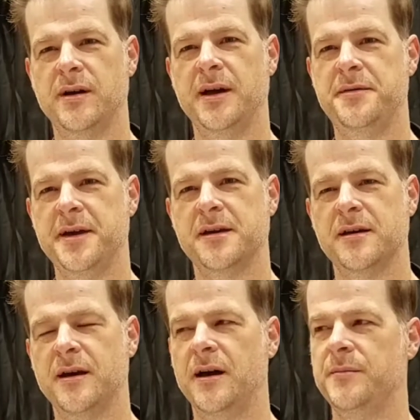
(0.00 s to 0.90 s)
I think.
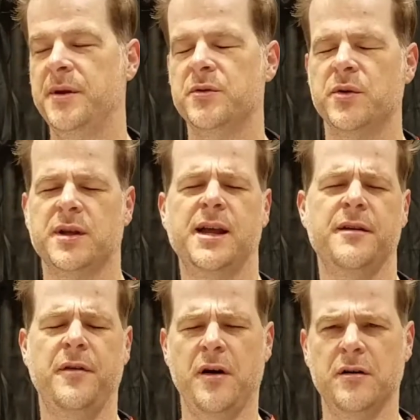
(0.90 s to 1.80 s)
Um, they were doing a
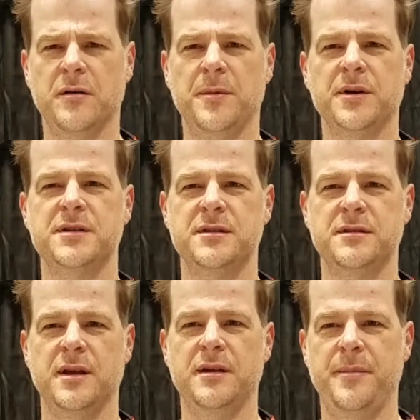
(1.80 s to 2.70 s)
lot of horror books
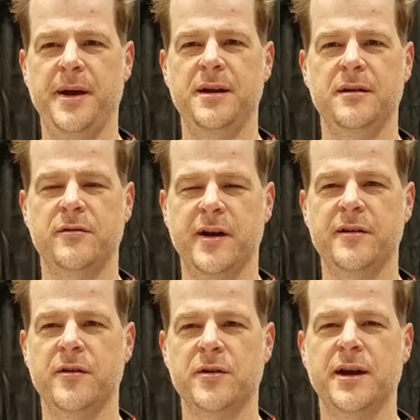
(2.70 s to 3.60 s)
and independent,
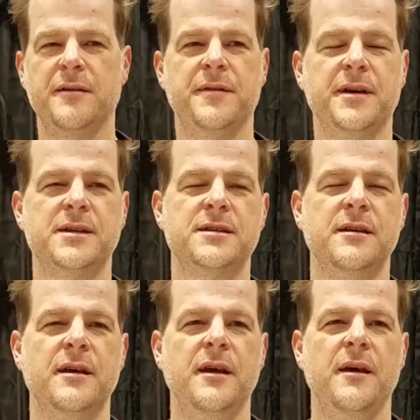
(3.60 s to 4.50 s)
creator-owned kind of things.
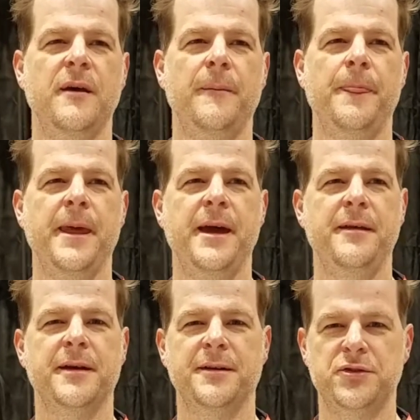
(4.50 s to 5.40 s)
And
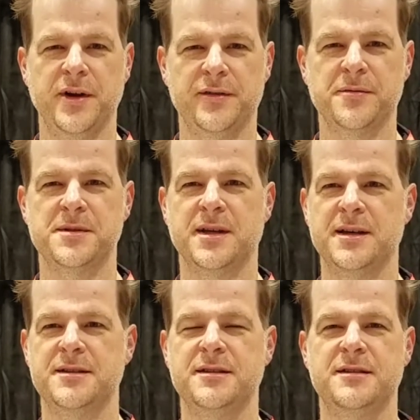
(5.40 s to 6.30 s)
then they got the Transformers
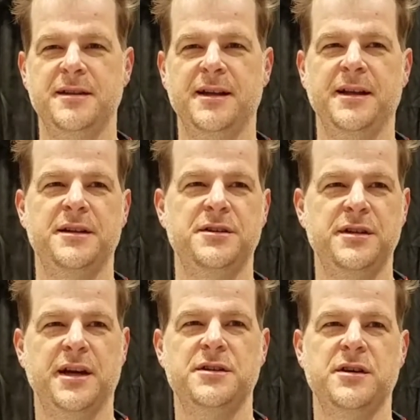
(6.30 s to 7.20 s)
license, and that led to
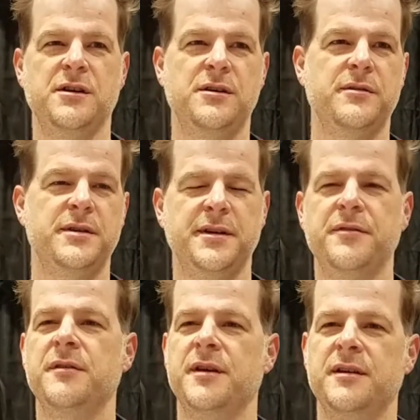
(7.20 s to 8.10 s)
G I Joe and
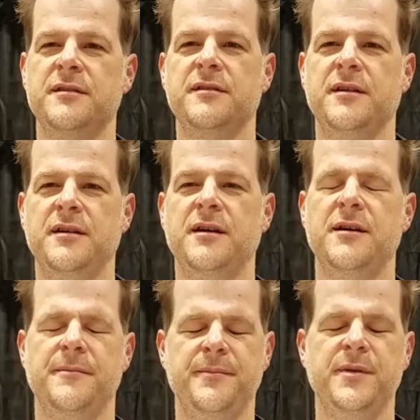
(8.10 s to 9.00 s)
different things, and
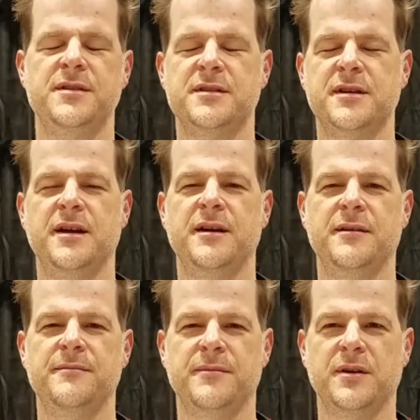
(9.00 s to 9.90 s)
um, it's just kind of
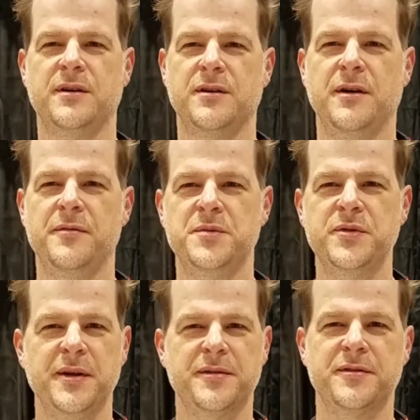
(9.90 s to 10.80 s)
gone from
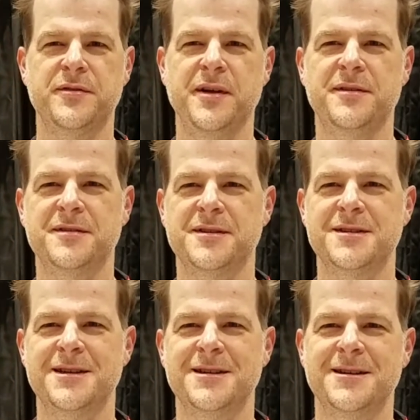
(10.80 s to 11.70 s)
strength to strength, as I
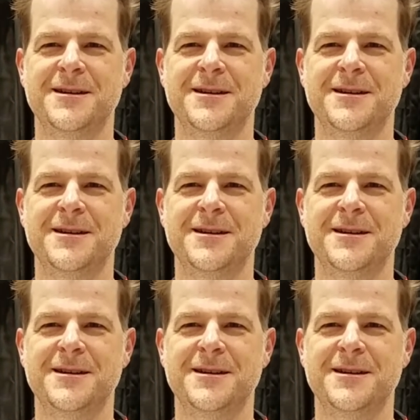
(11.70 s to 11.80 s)
say.